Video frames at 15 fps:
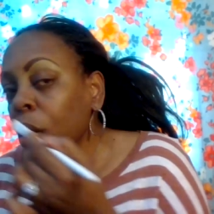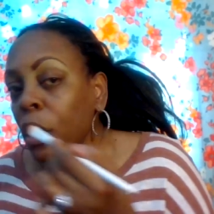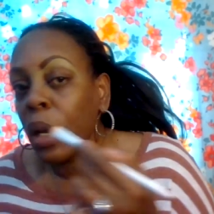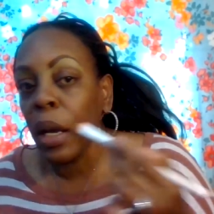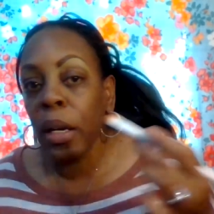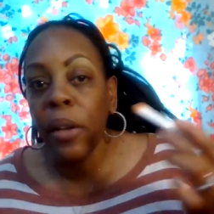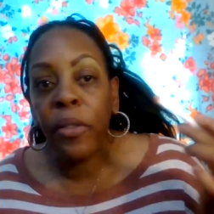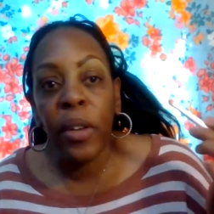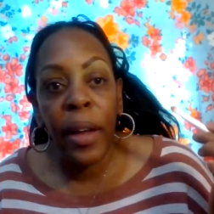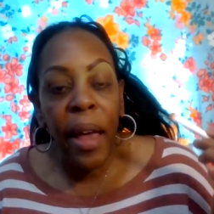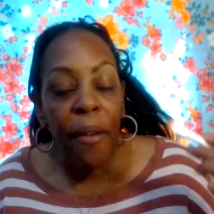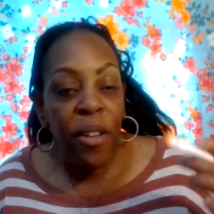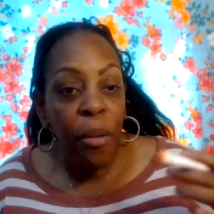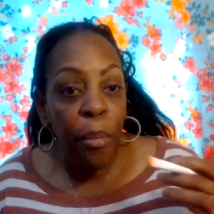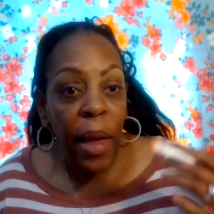And if you
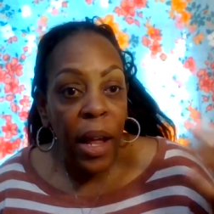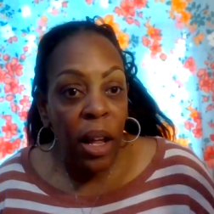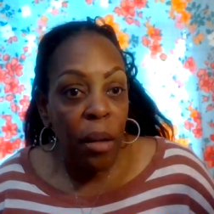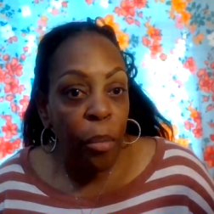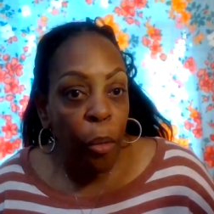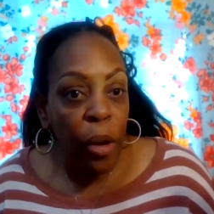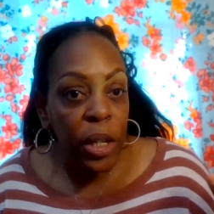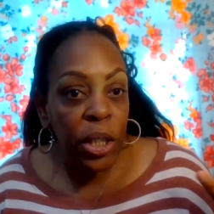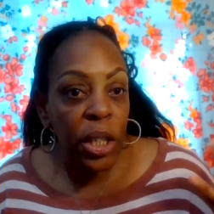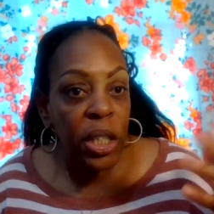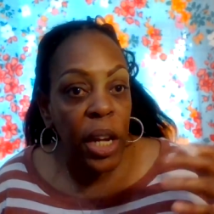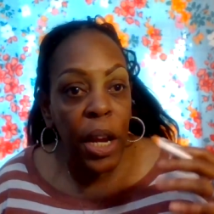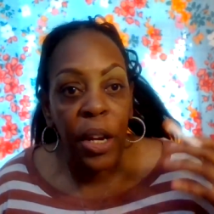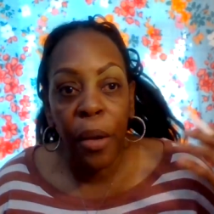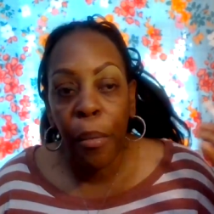have your makeup brushes
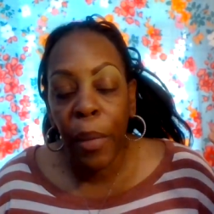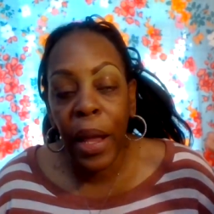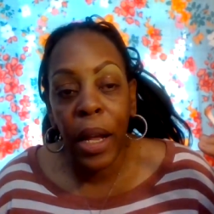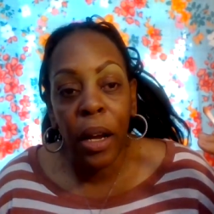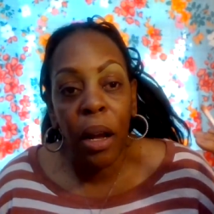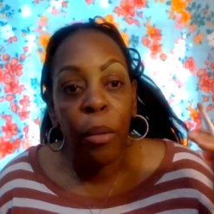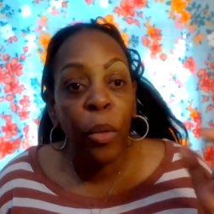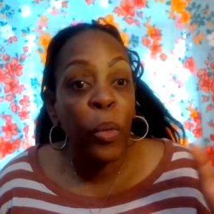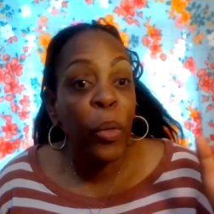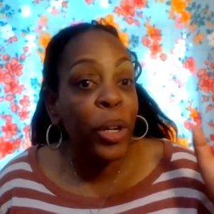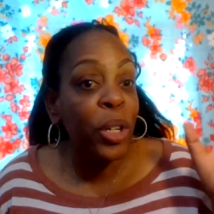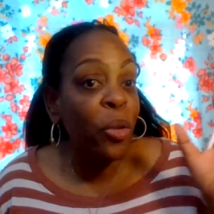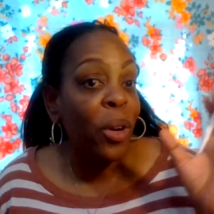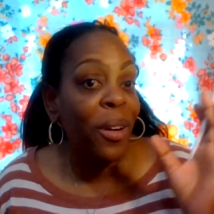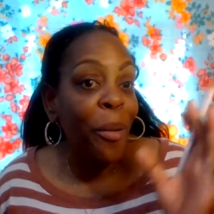and your makeup, we're
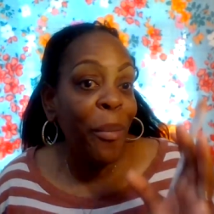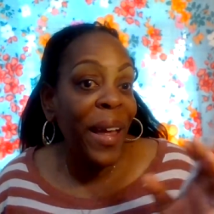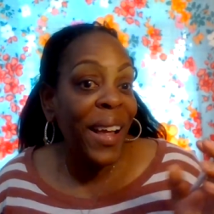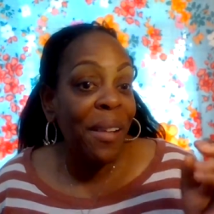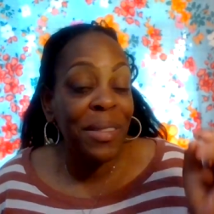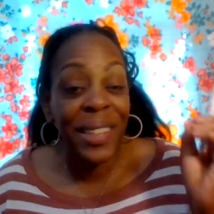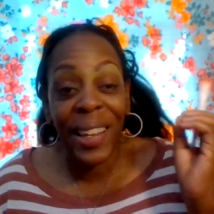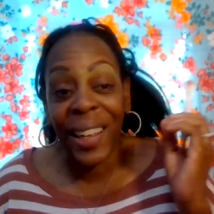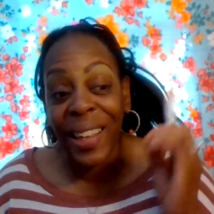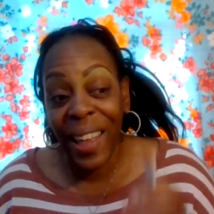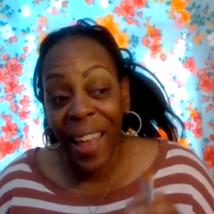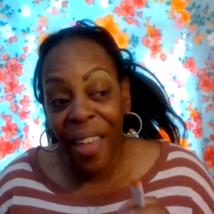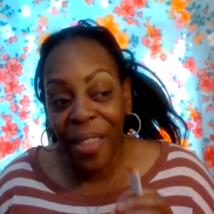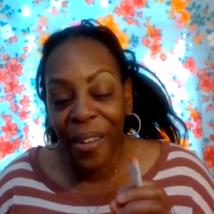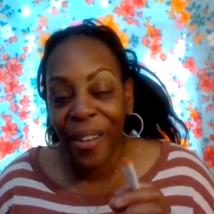doing our makeup
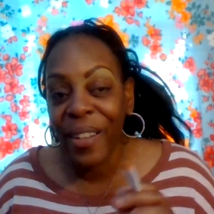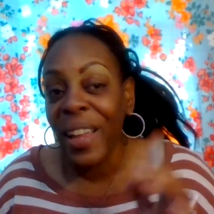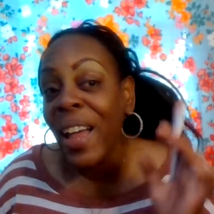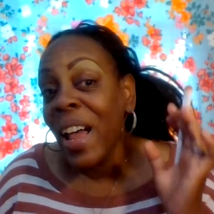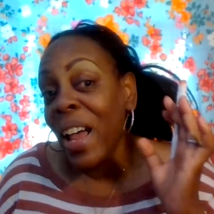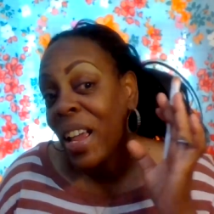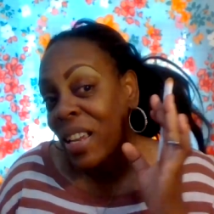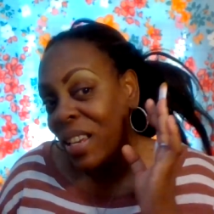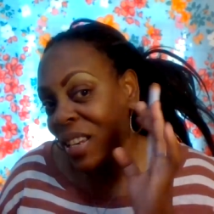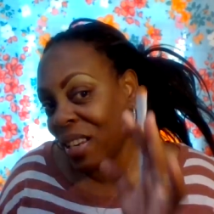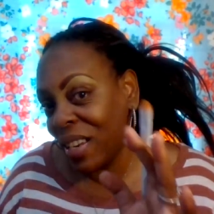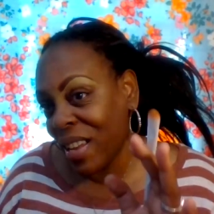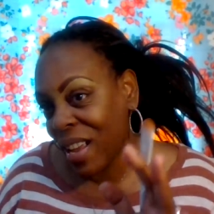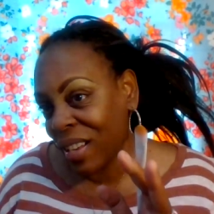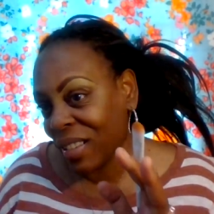together.
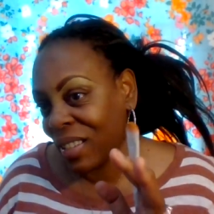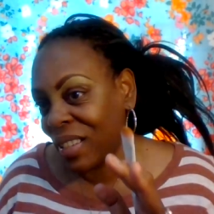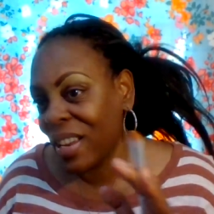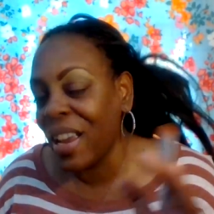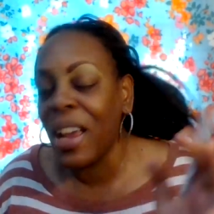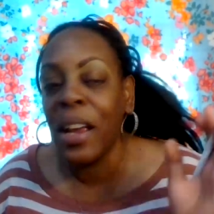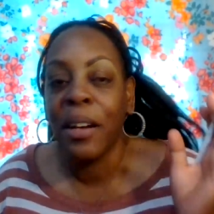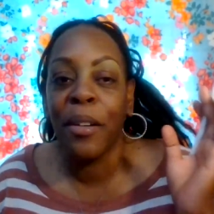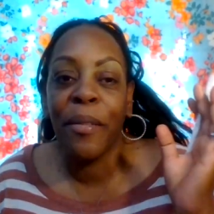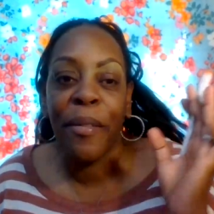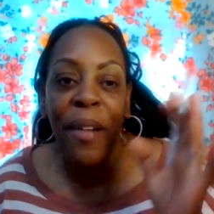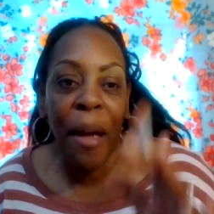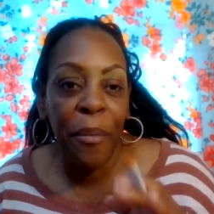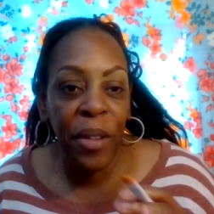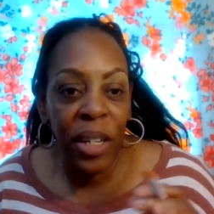Yes. And
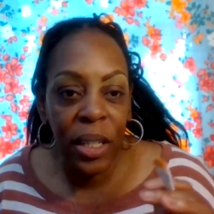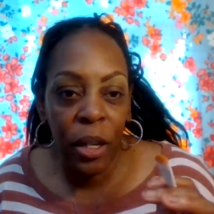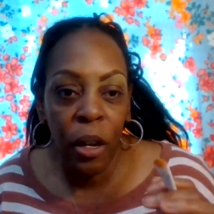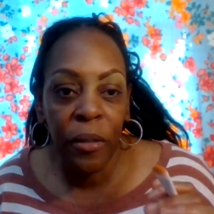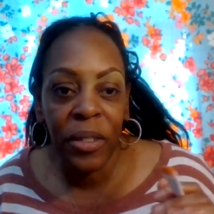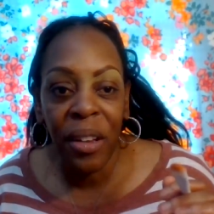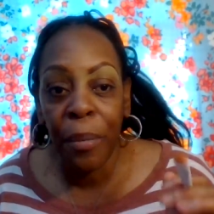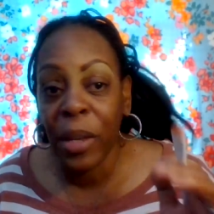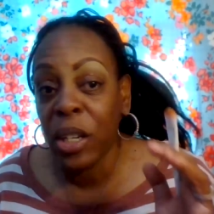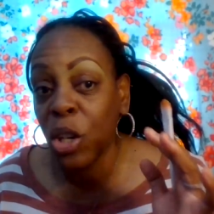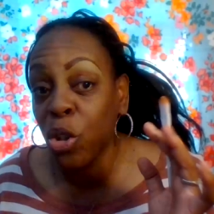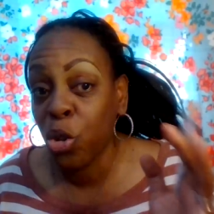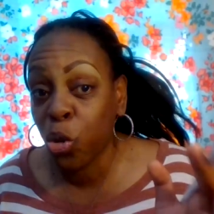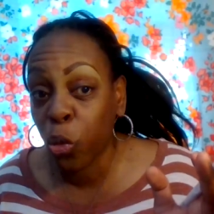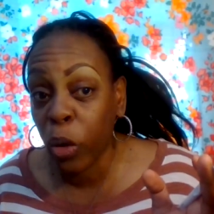grabbing yourself something
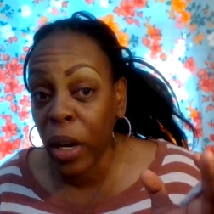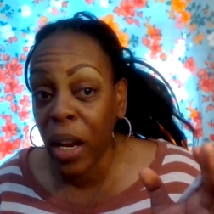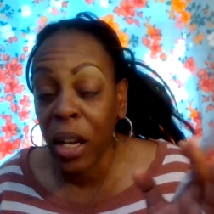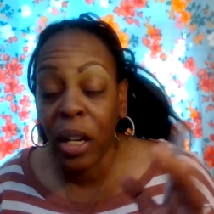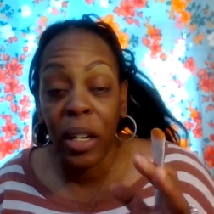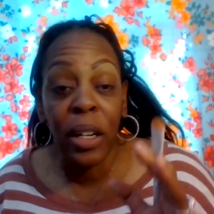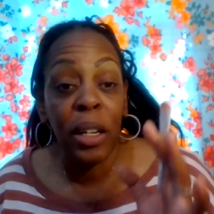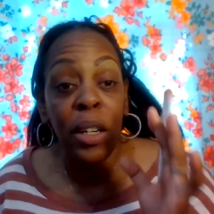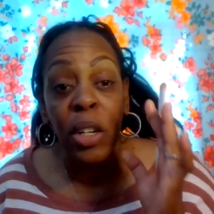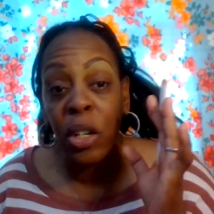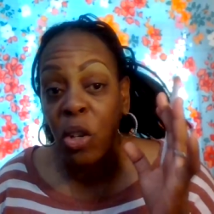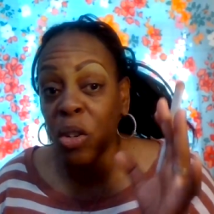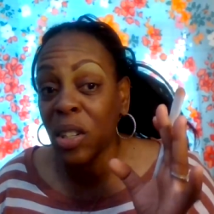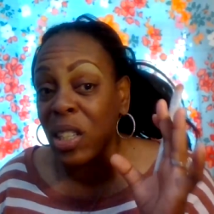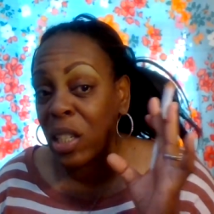to drink, you
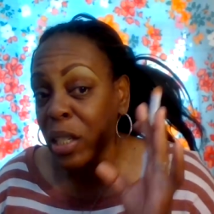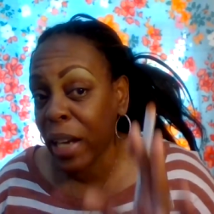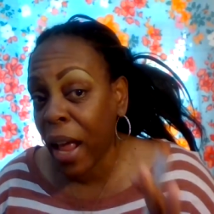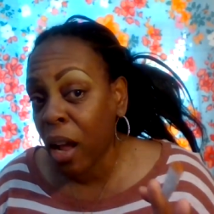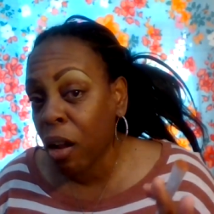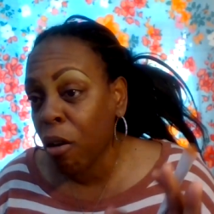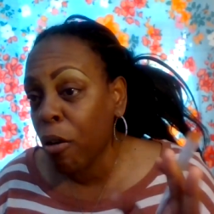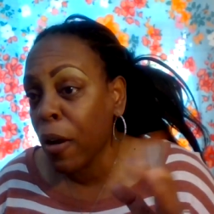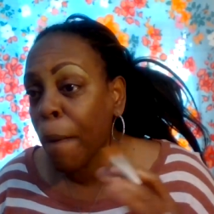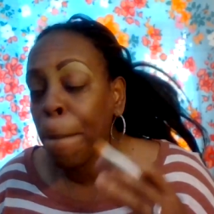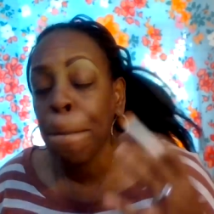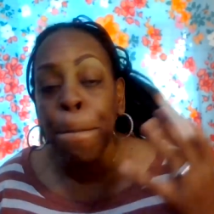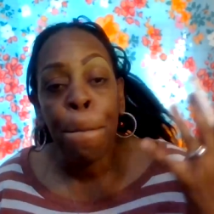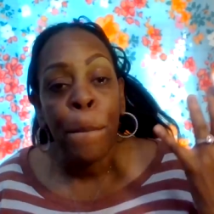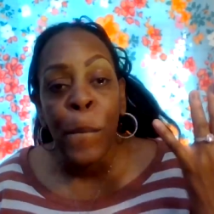know, to snack on.
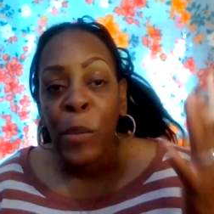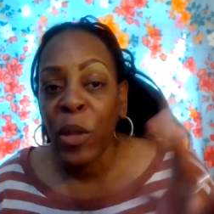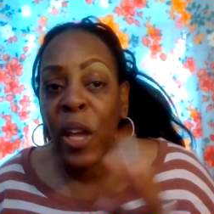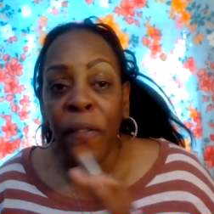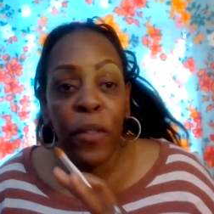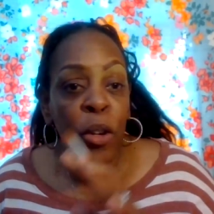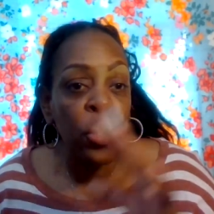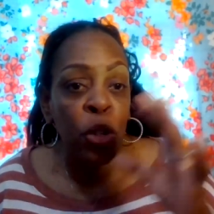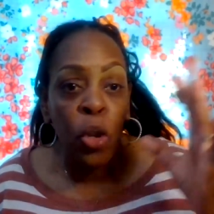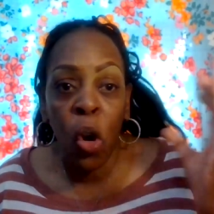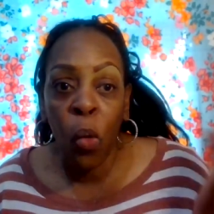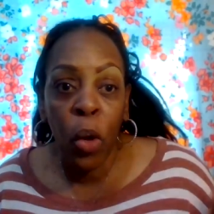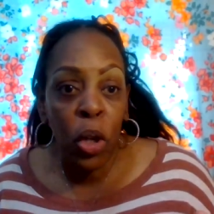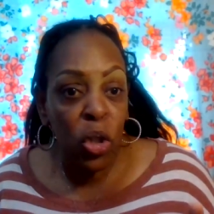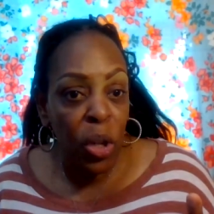If you
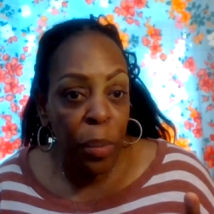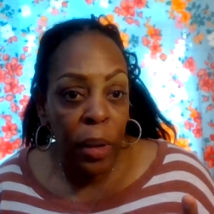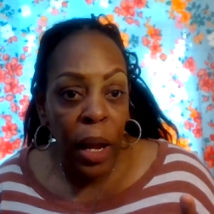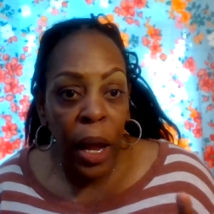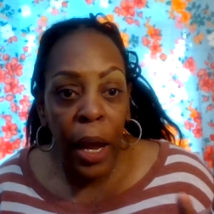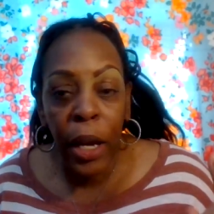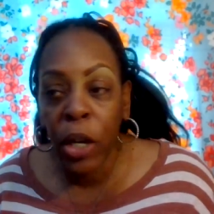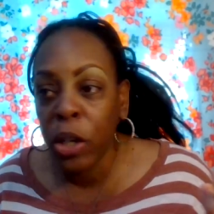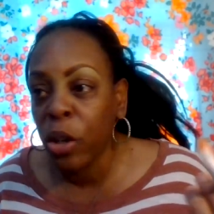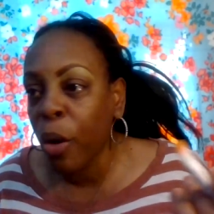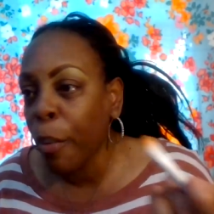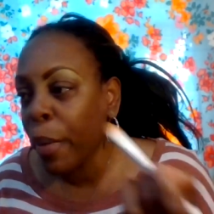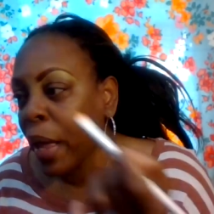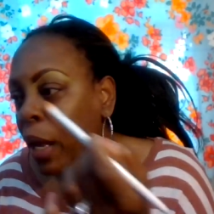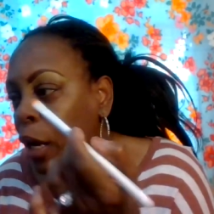don't want to apply, you know,
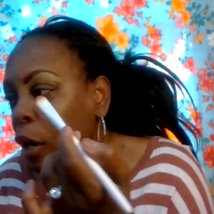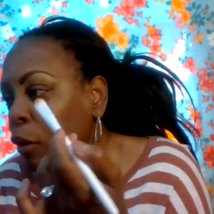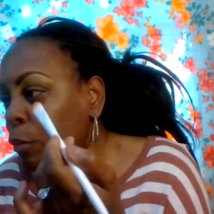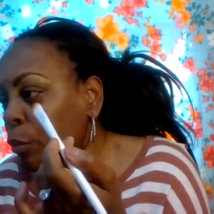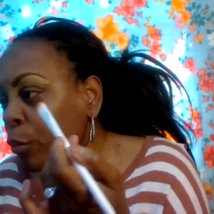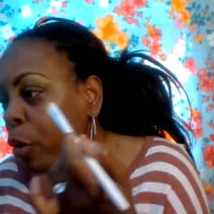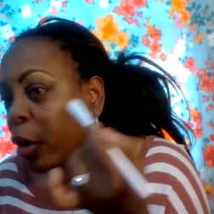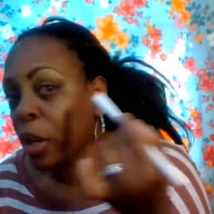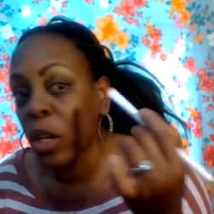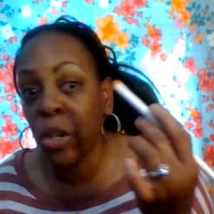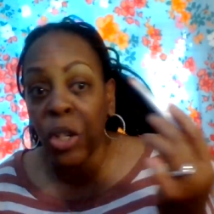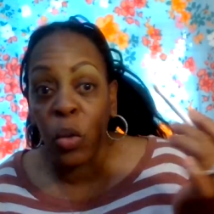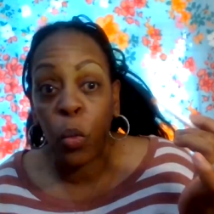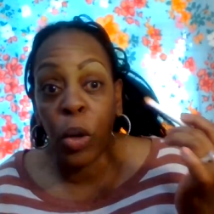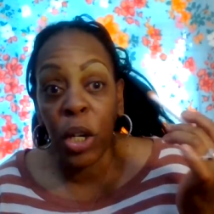makeup and you
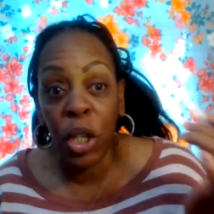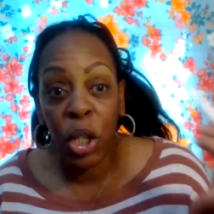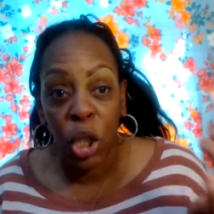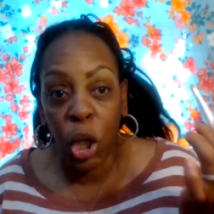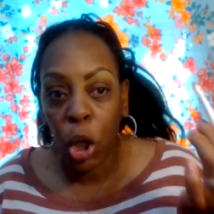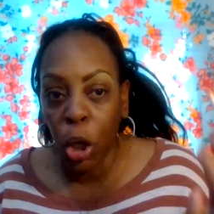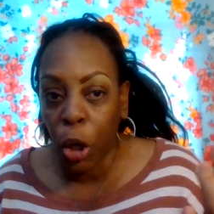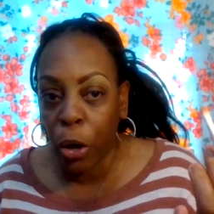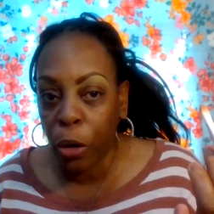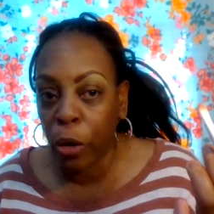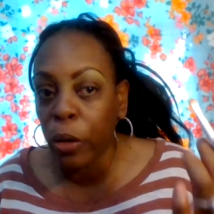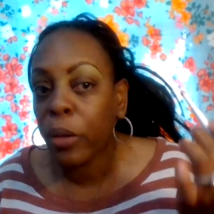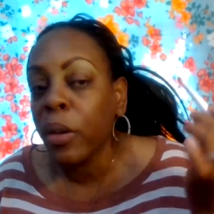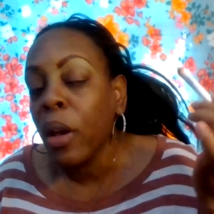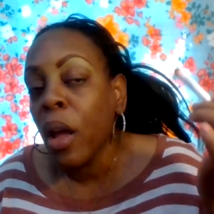just want to just
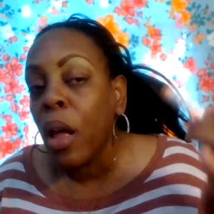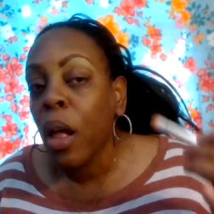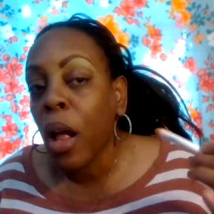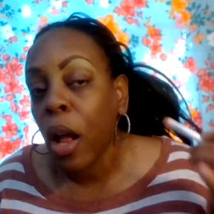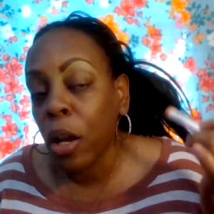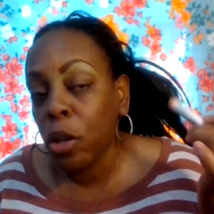learn how